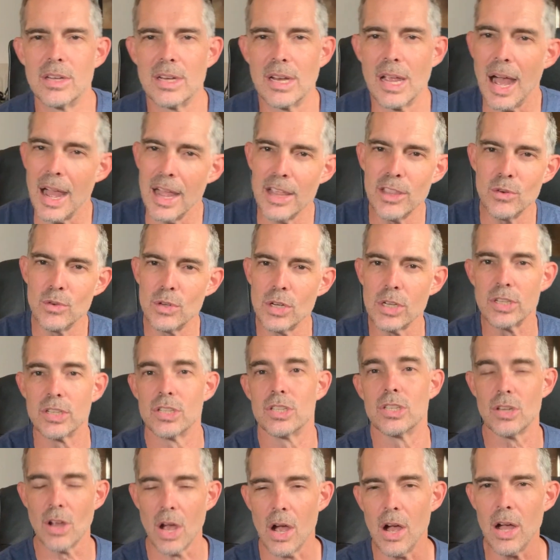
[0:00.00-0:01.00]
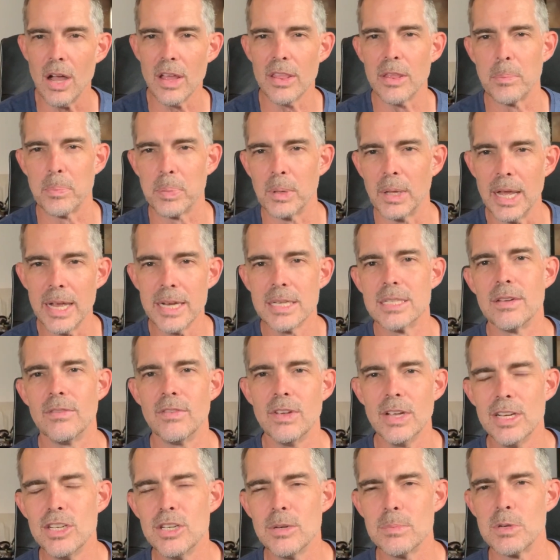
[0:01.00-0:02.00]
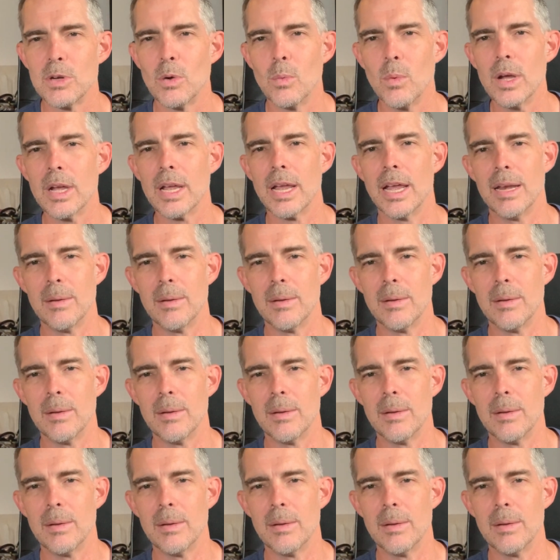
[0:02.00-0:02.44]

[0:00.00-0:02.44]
God, you just saw the plagues of Egypt and what,